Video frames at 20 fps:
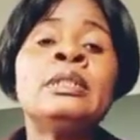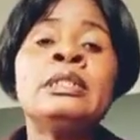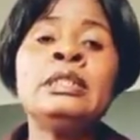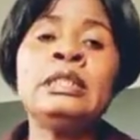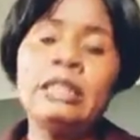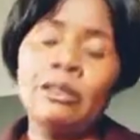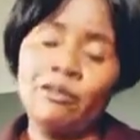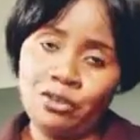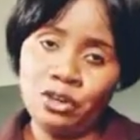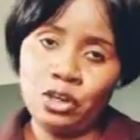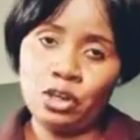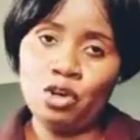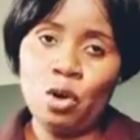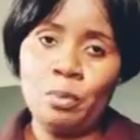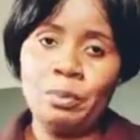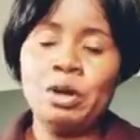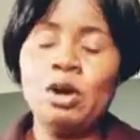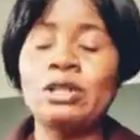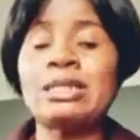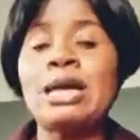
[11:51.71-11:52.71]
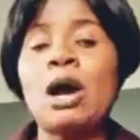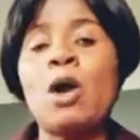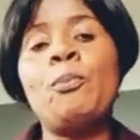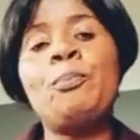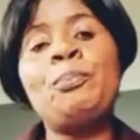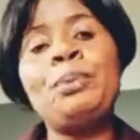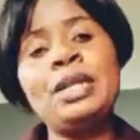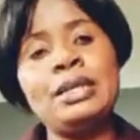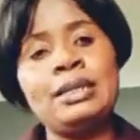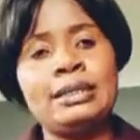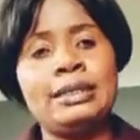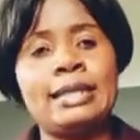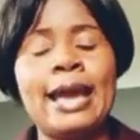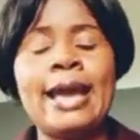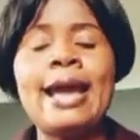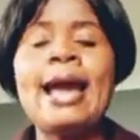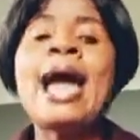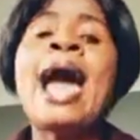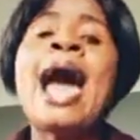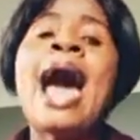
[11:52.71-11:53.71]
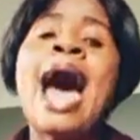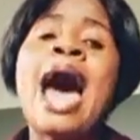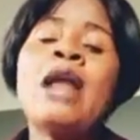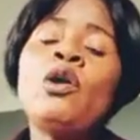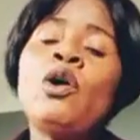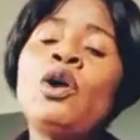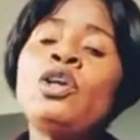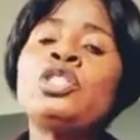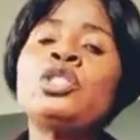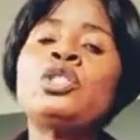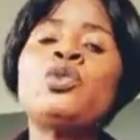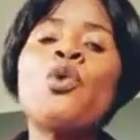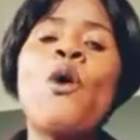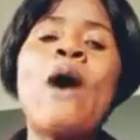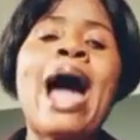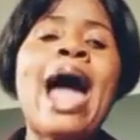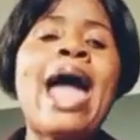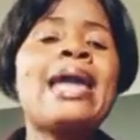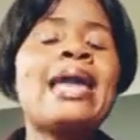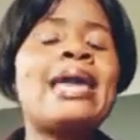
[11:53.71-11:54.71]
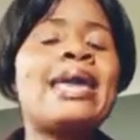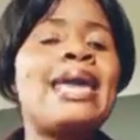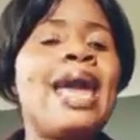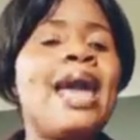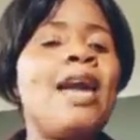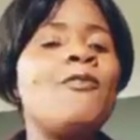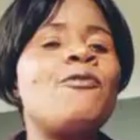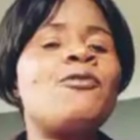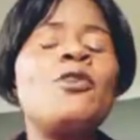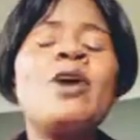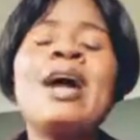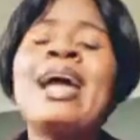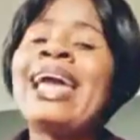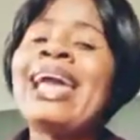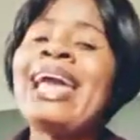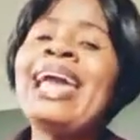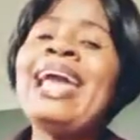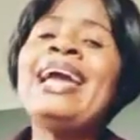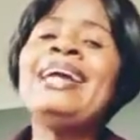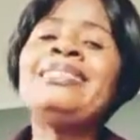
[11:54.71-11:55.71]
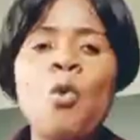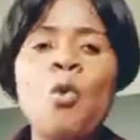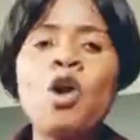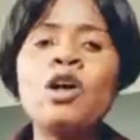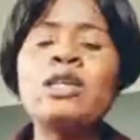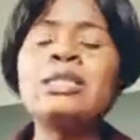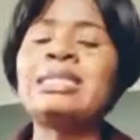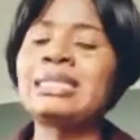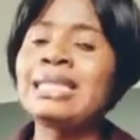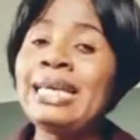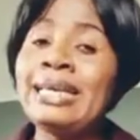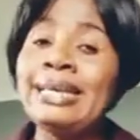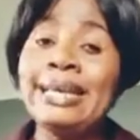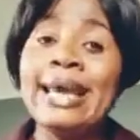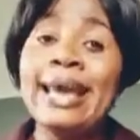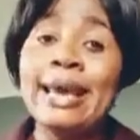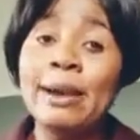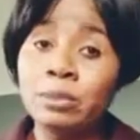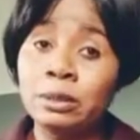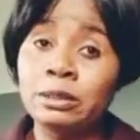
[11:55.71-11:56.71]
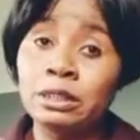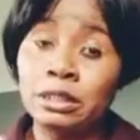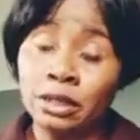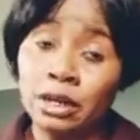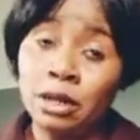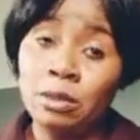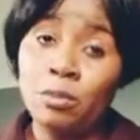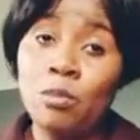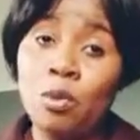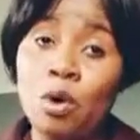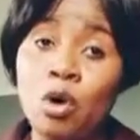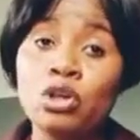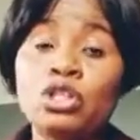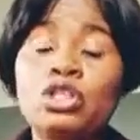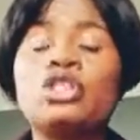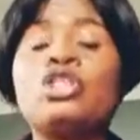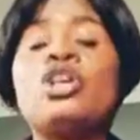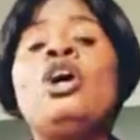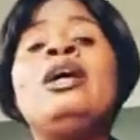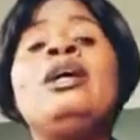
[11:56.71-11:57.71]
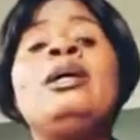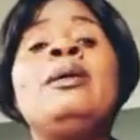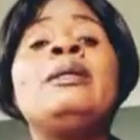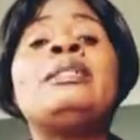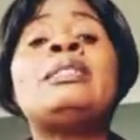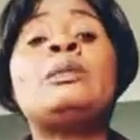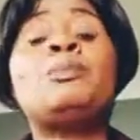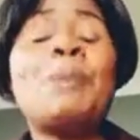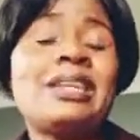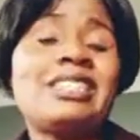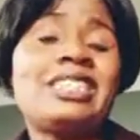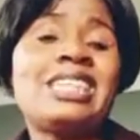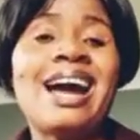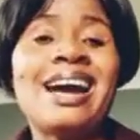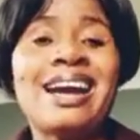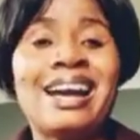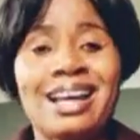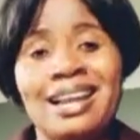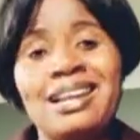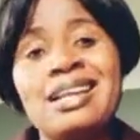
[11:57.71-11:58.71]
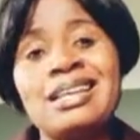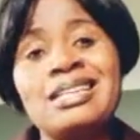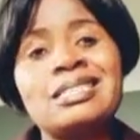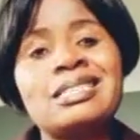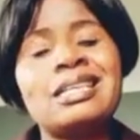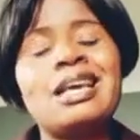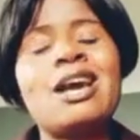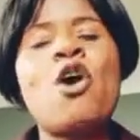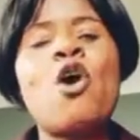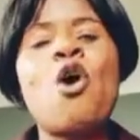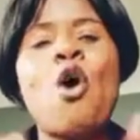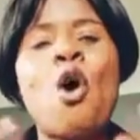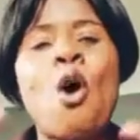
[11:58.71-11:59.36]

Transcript: the video, because I'll pin it there. And also, I gave a once in a 3 months special cleansing